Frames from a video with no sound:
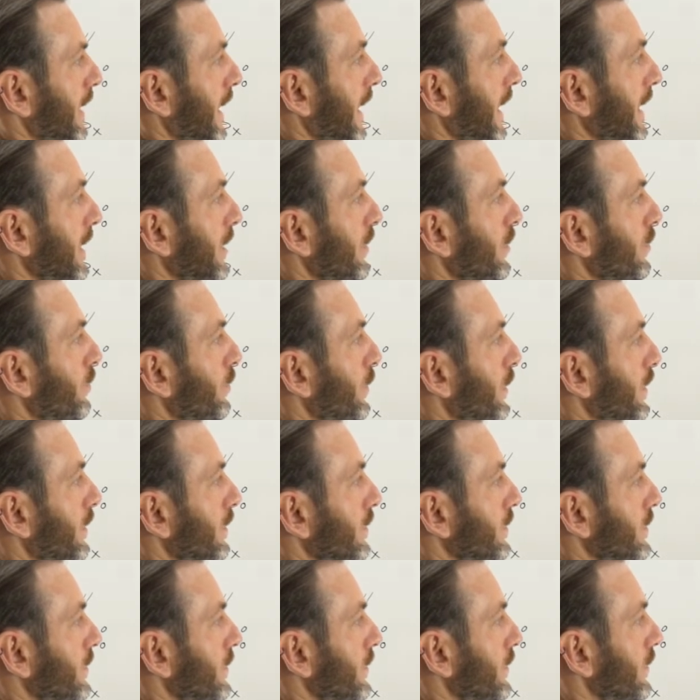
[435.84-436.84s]
In other
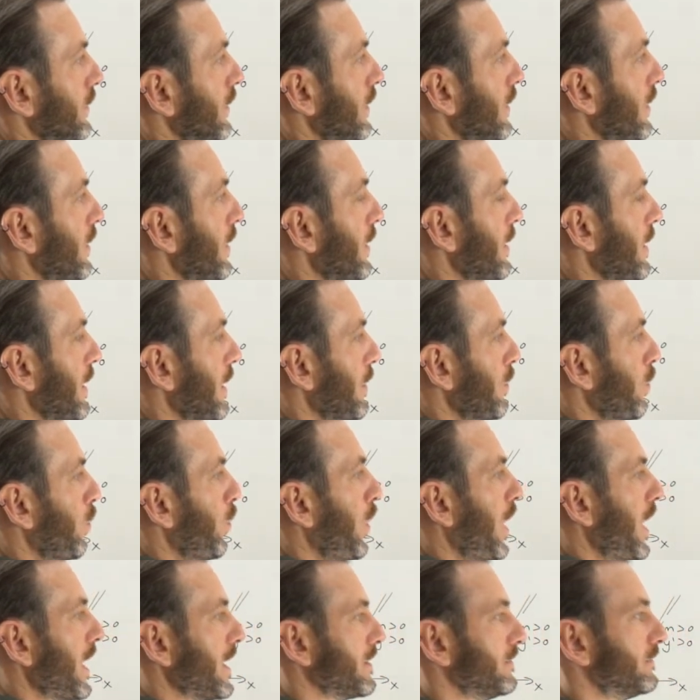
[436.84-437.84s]
words, the
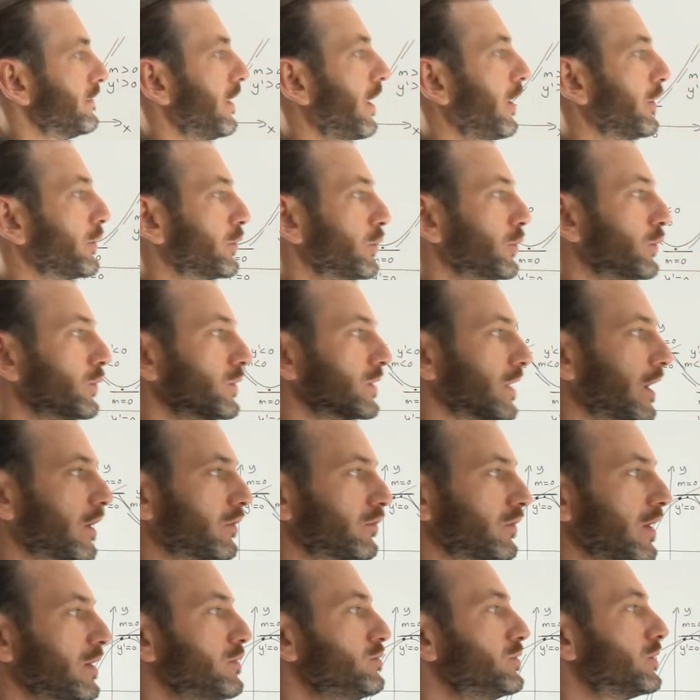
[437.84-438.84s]
y values
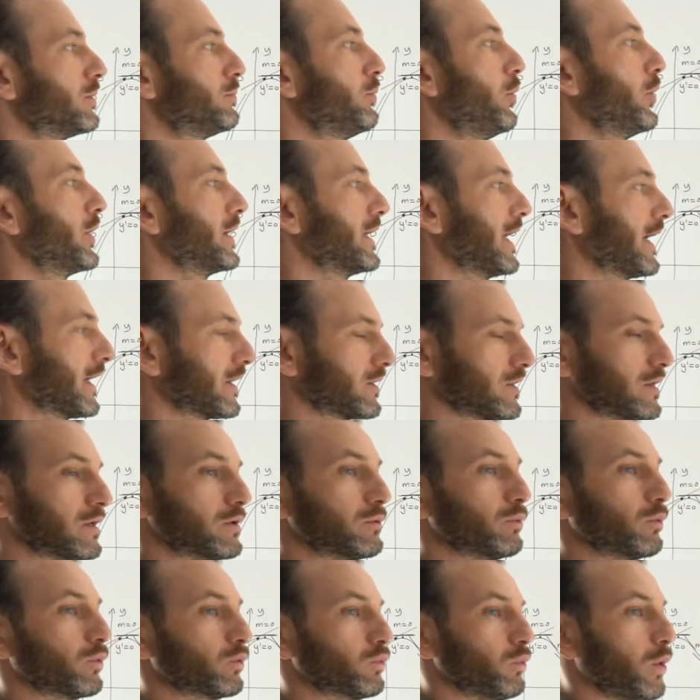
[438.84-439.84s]
around the point x
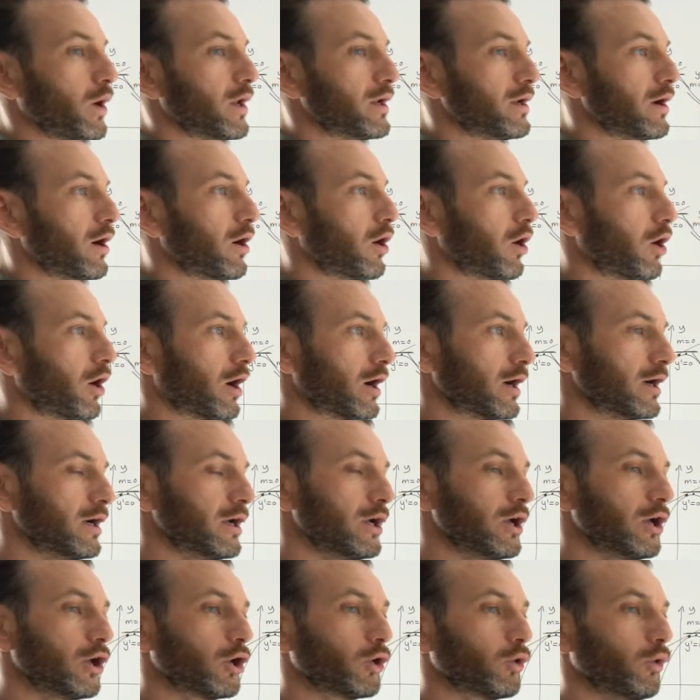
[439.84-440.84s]
equals 1 are
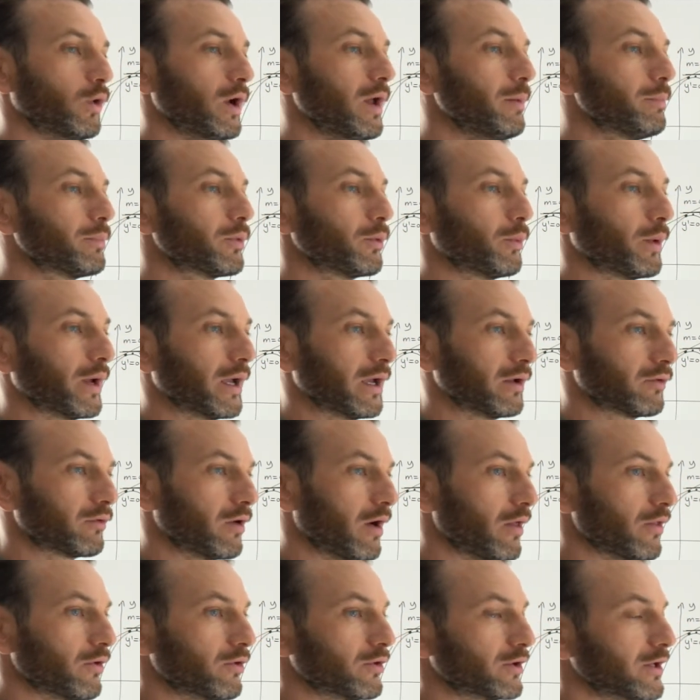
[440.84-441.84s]
going up the way
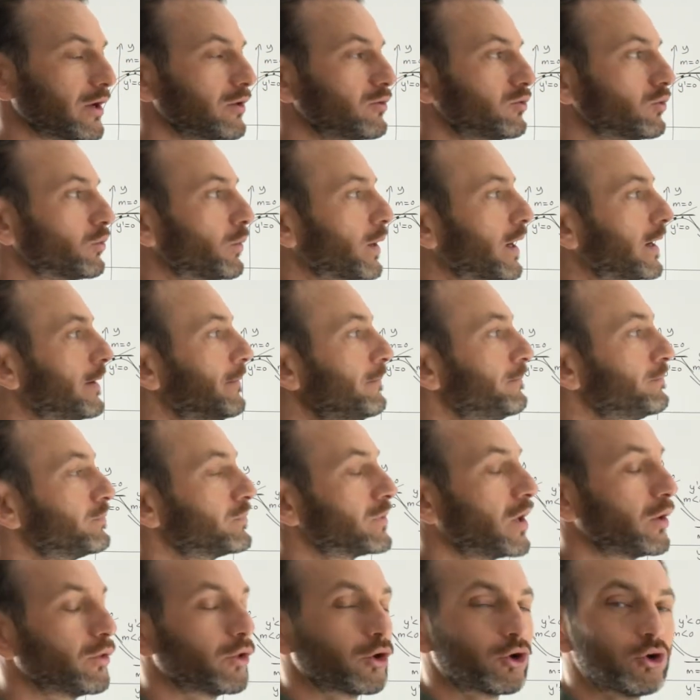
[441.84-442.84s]
rather than down the way.
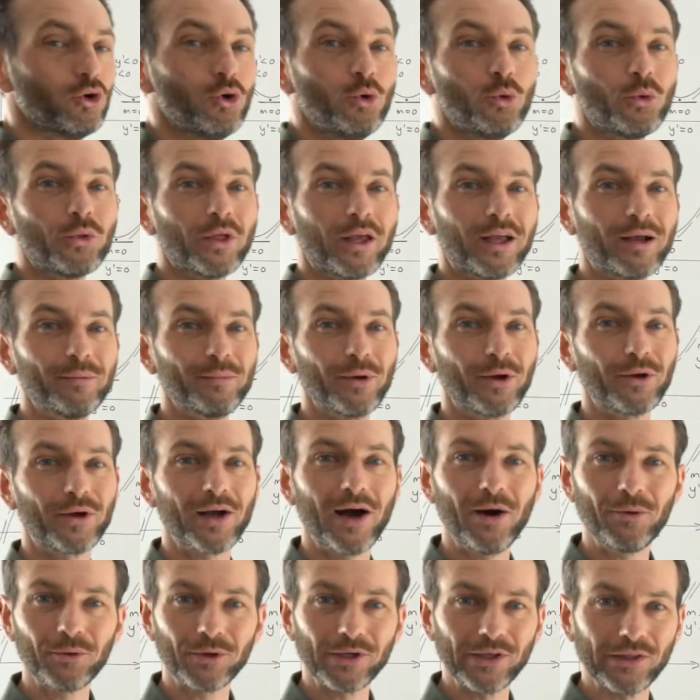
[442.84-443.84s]
Now, the cool thing about
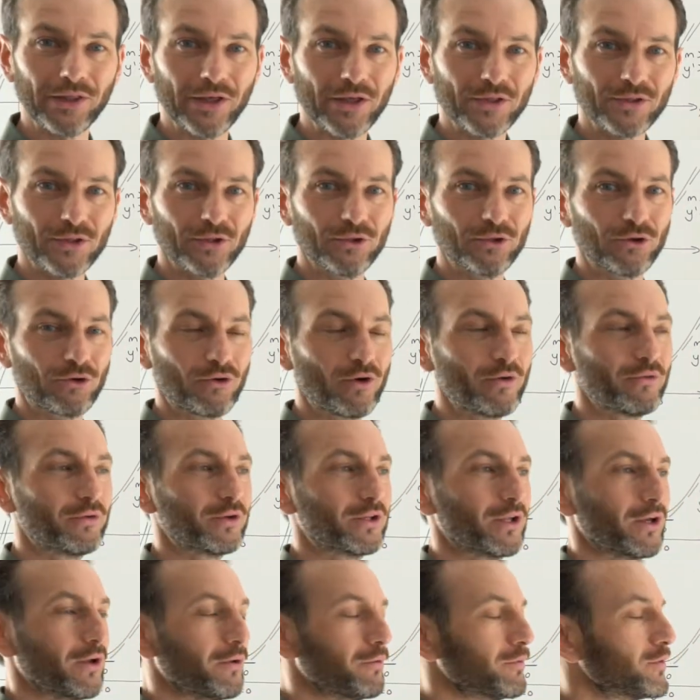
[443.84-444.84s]
calculus and
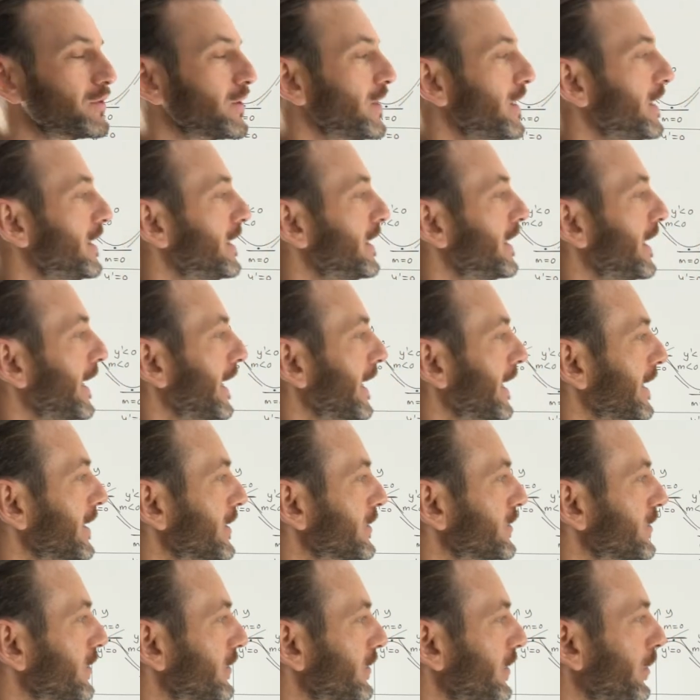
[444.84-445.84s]
derivatives
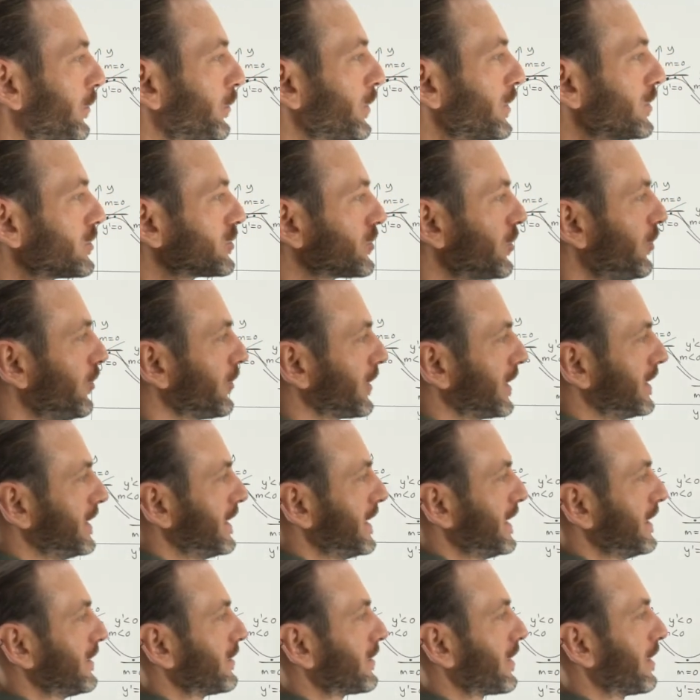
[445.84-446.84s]
is that we're talking
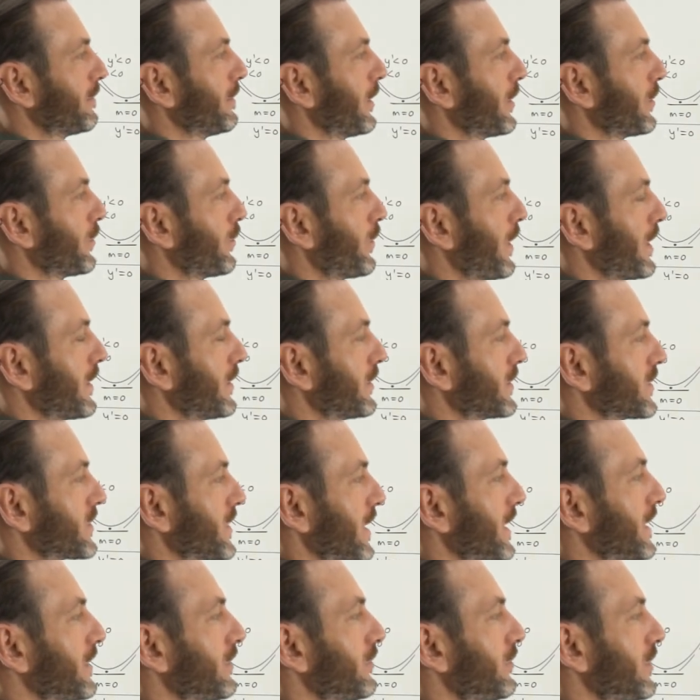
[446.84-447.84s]
here about whether it's
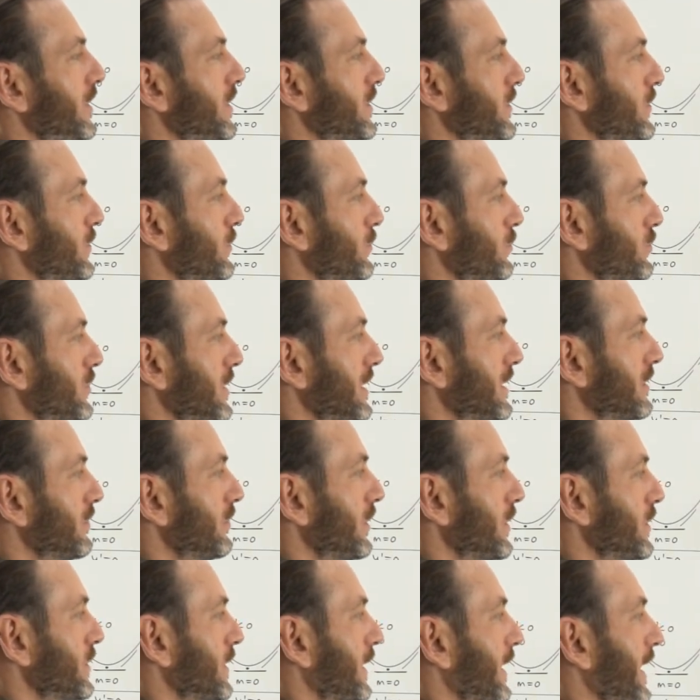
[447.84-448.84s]
increasing or
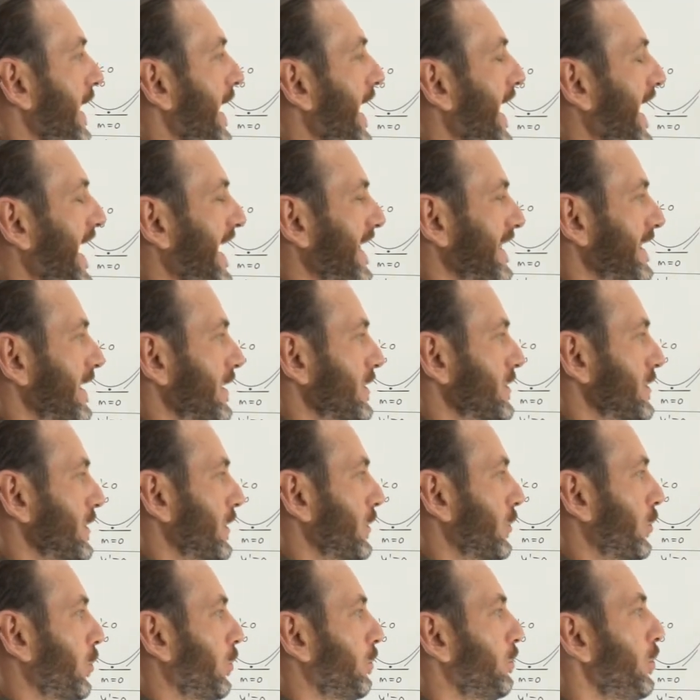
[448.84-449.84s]
decreasing at a
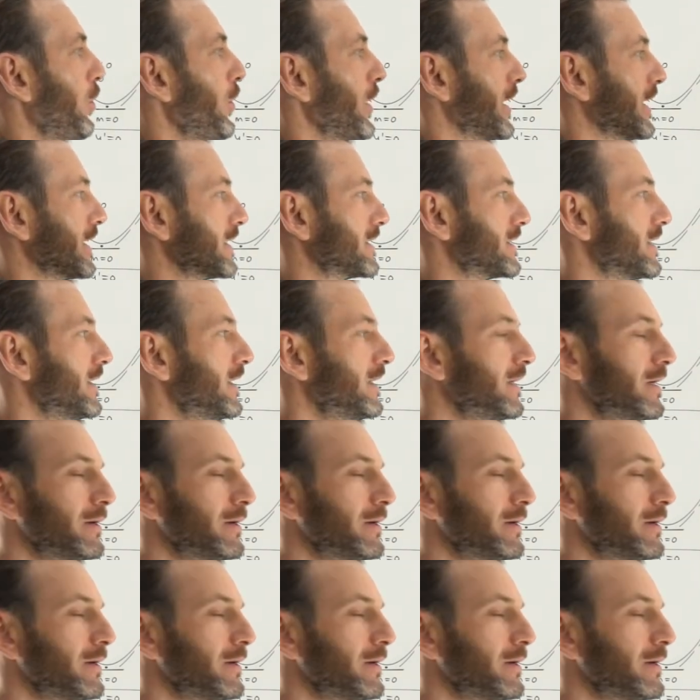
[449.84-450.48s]
single point.